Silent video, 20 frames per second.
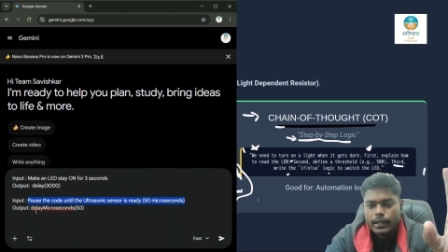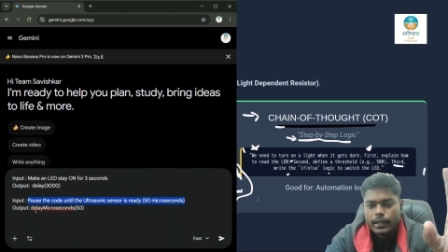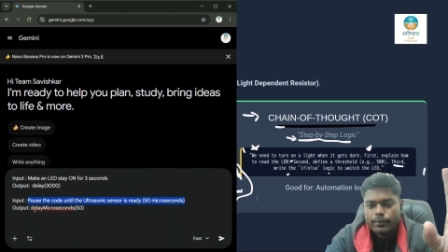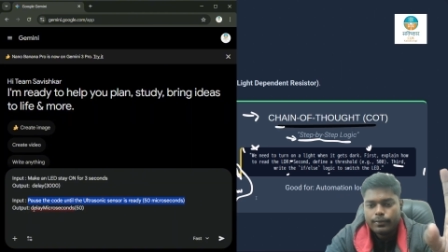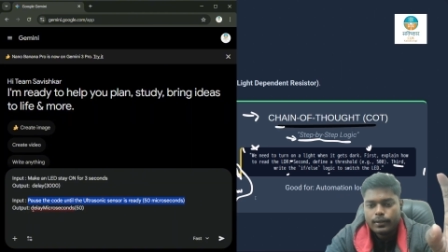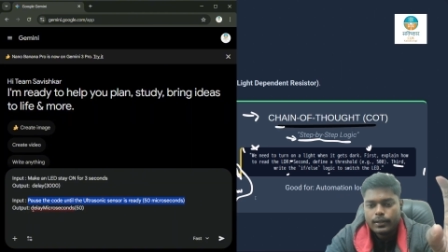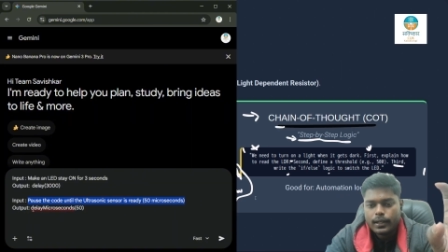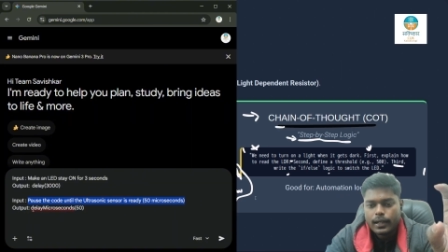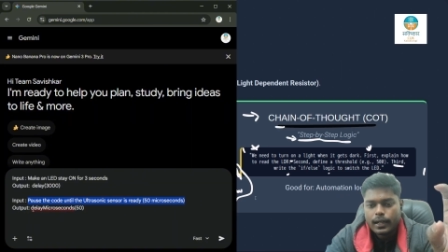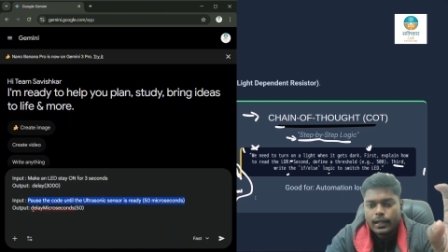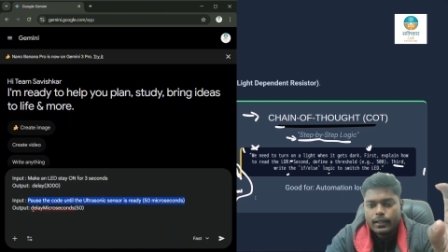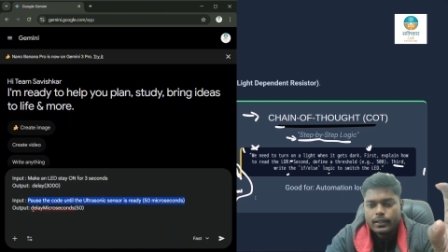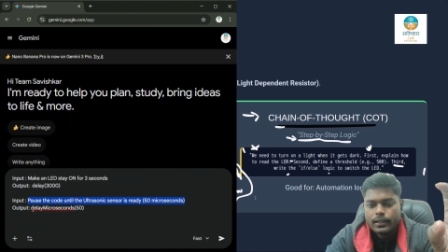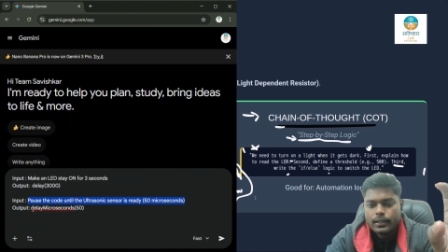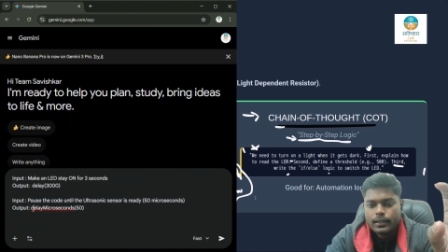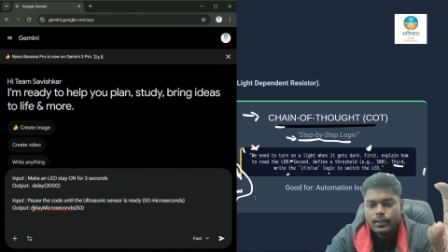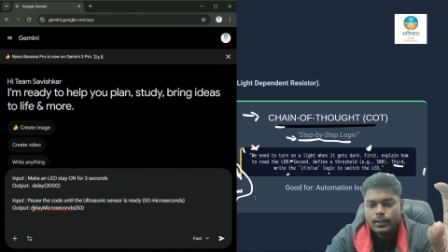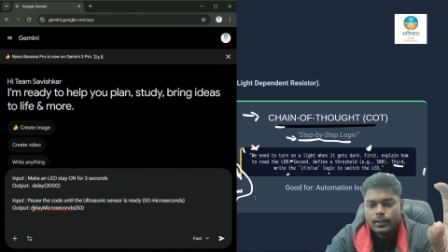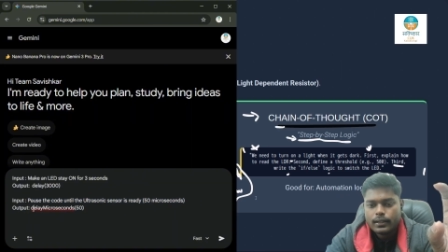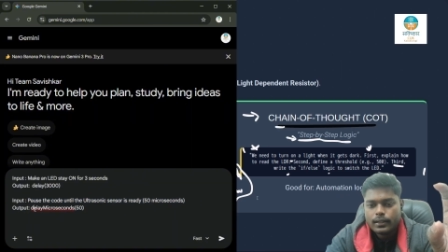it will
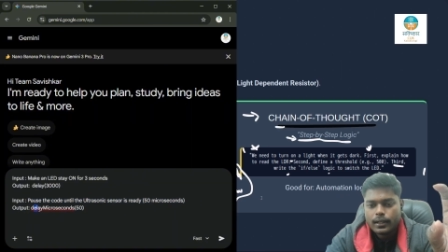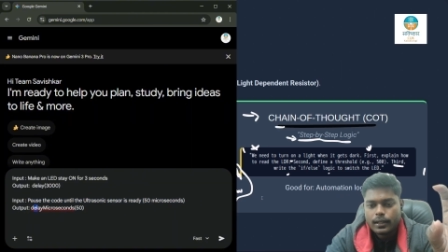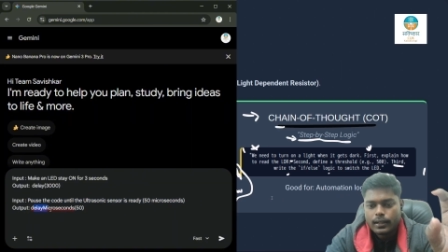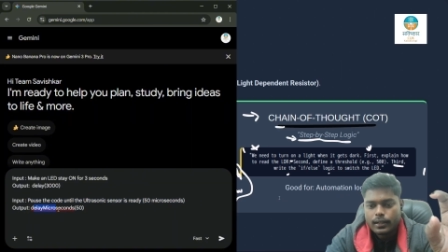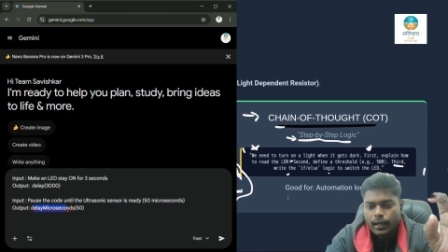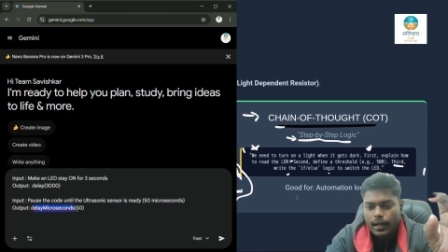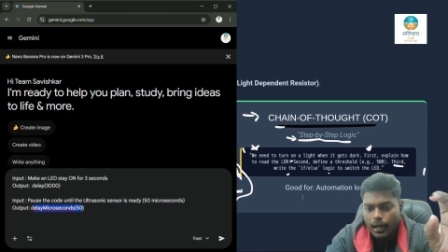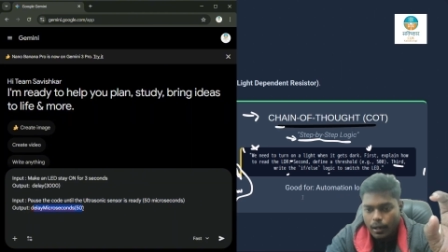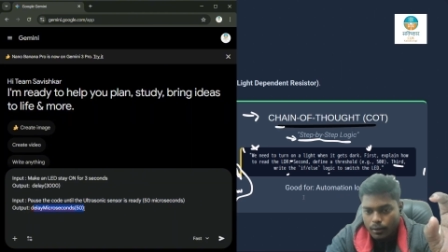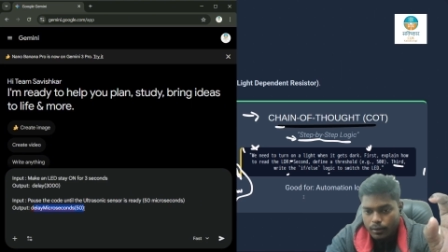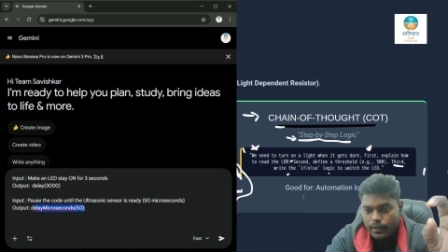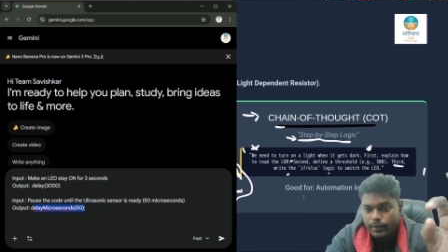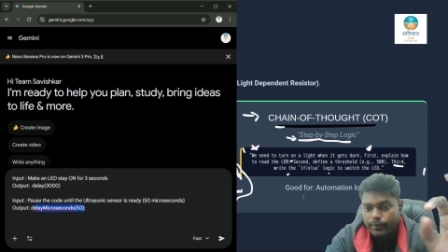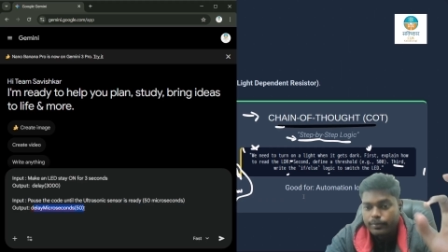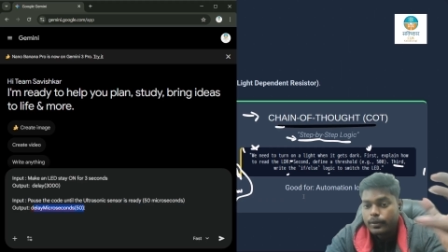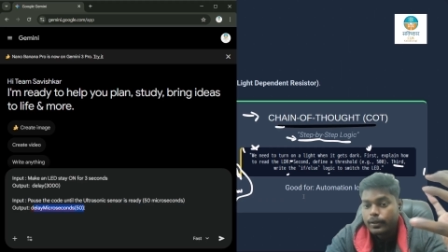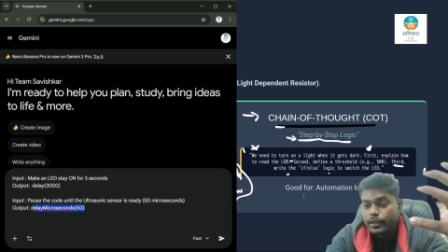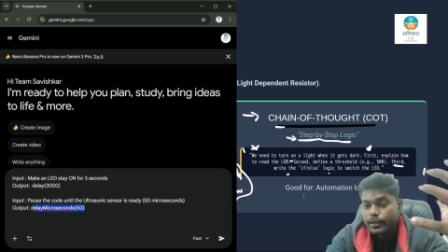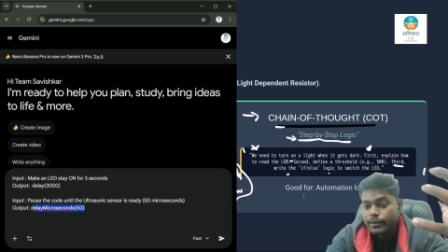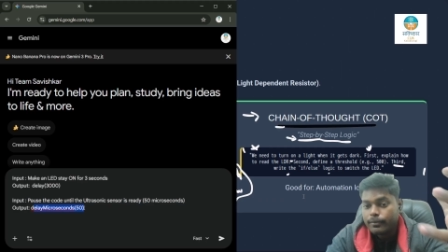write the
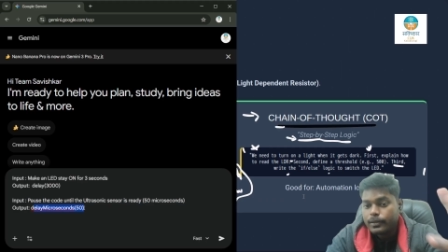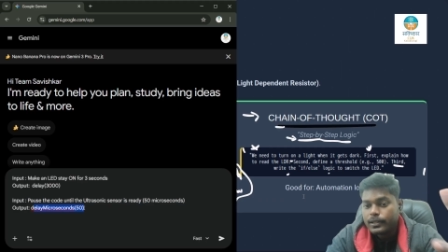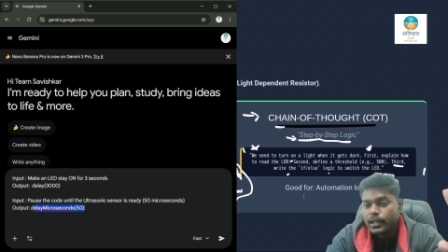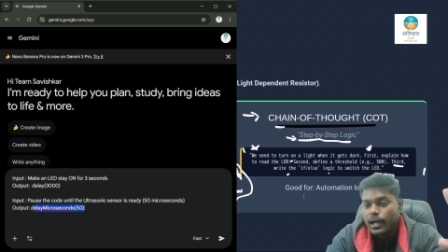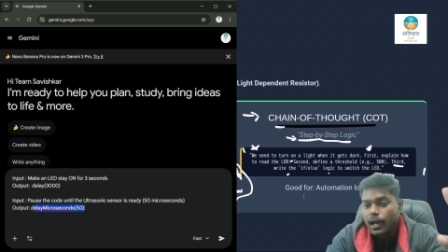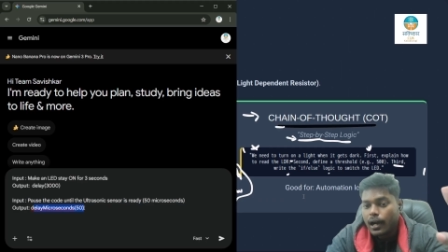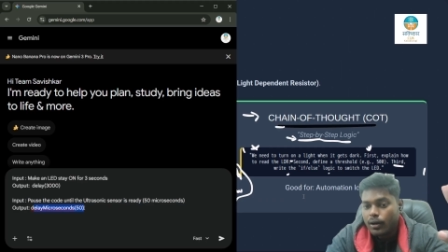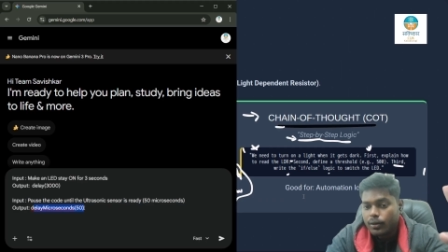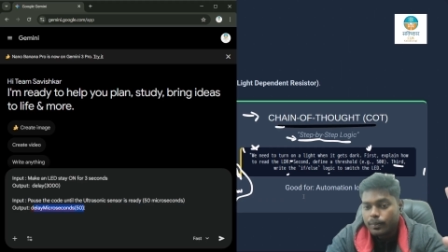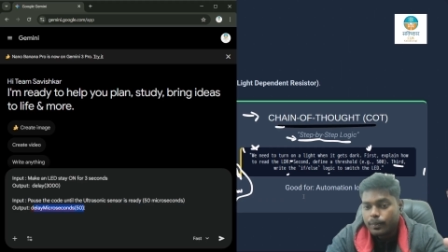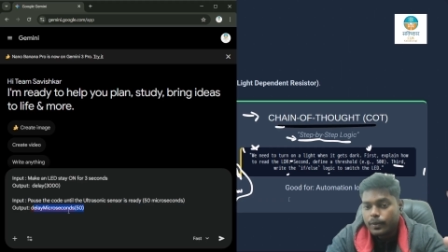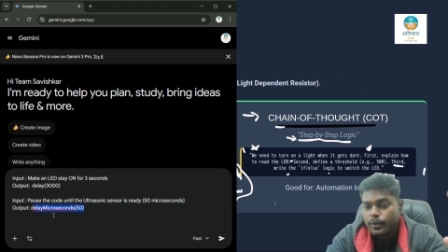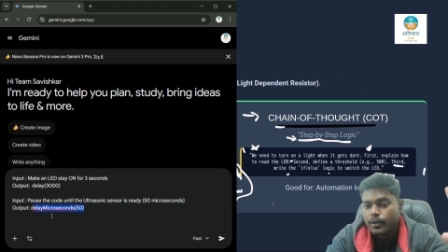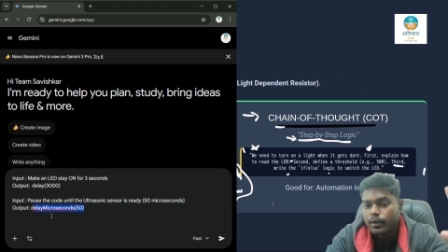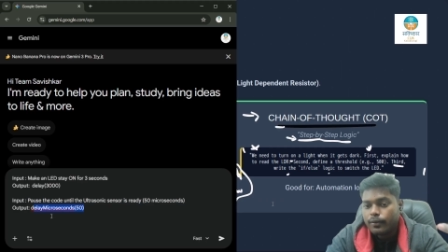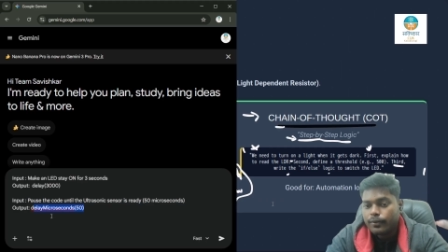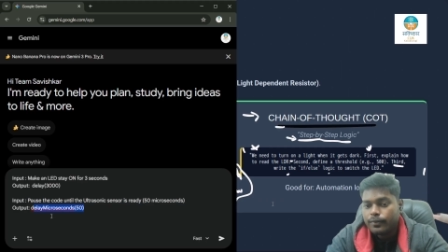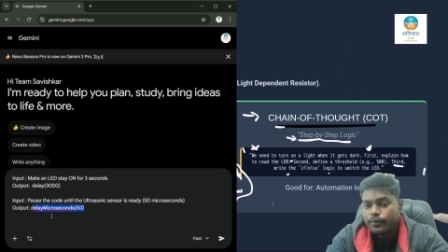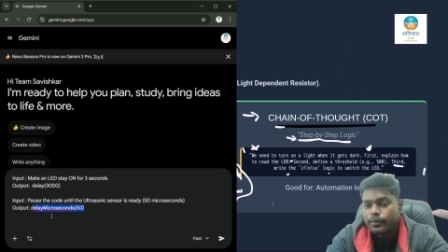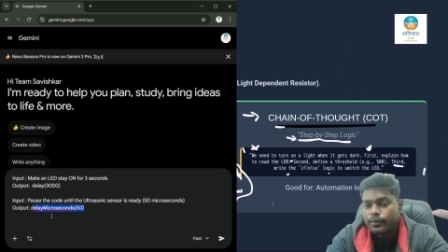out, it will give me the
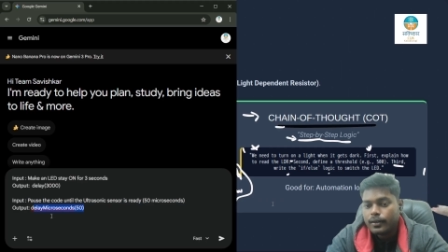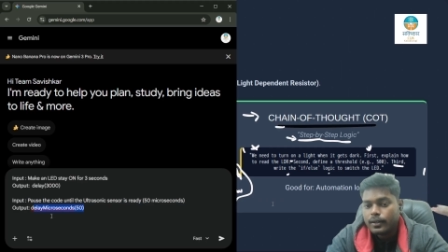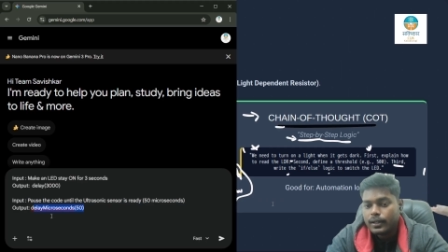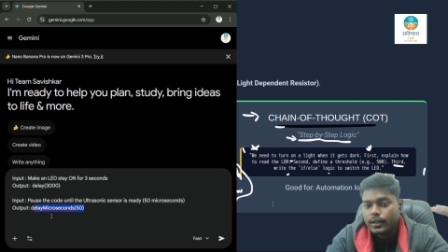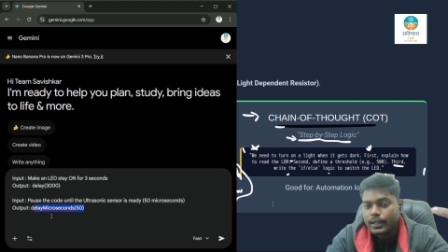output of